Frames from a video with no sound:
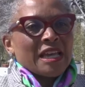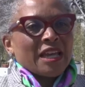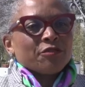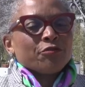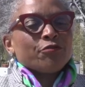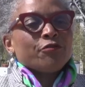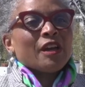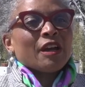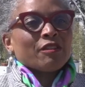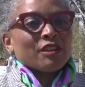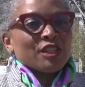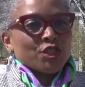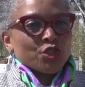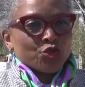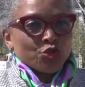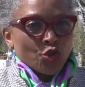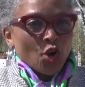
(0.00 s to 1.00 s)
had very
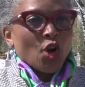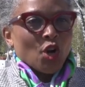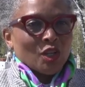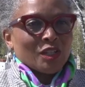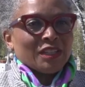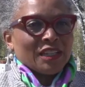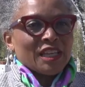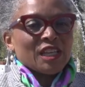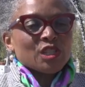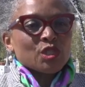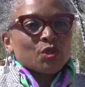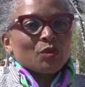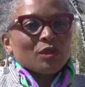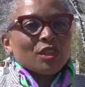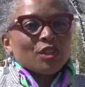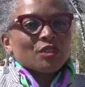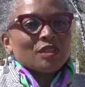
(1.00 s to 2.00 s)
strong links
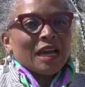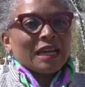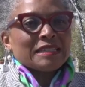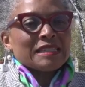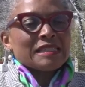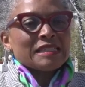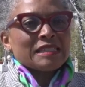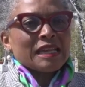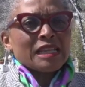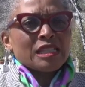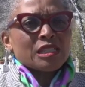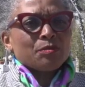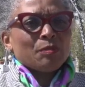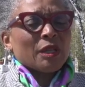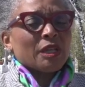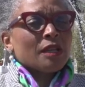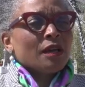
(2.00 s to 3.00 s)
with the United States,
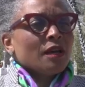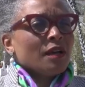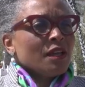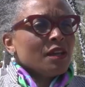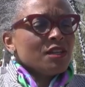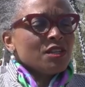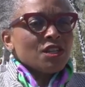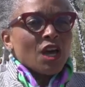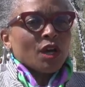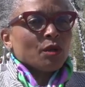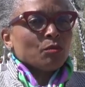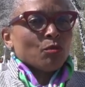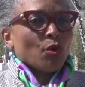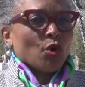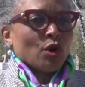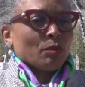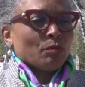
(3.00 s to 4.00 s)
but none
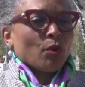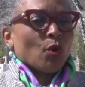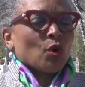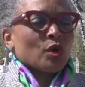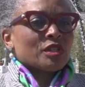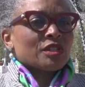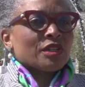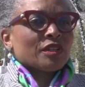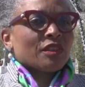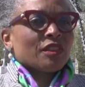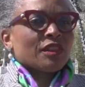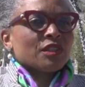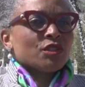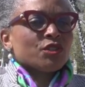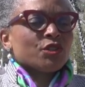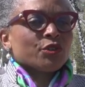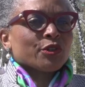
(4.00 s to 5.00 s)
more important
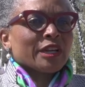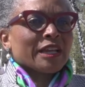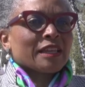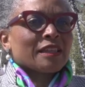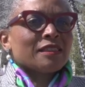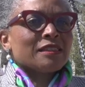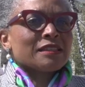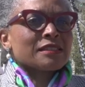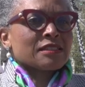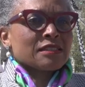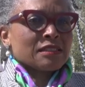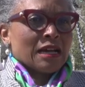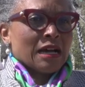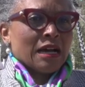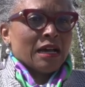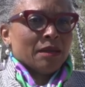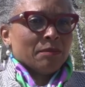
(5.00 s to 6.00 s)
than during this
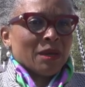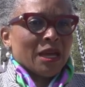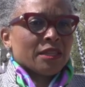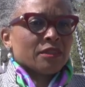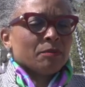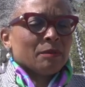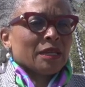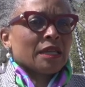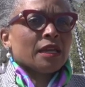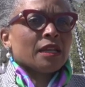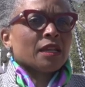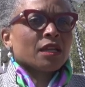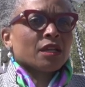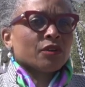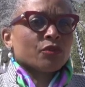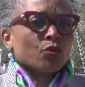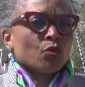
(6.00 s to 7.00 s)
time at the
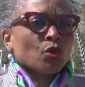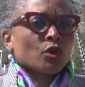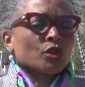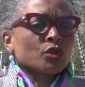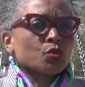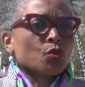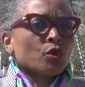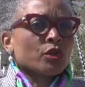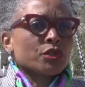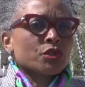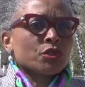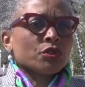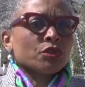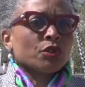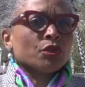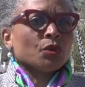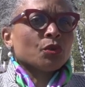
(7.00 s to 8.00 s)
beginning of World War
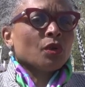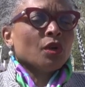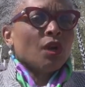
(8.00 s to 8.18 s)
II,